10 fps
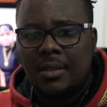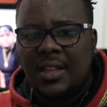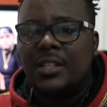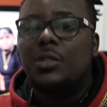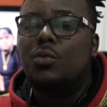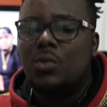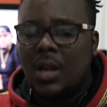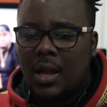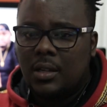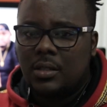than
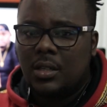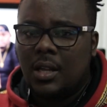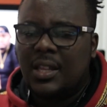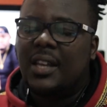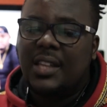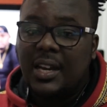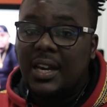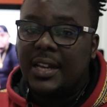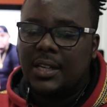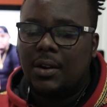sooner, than
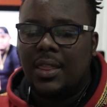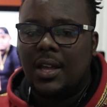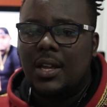later rather.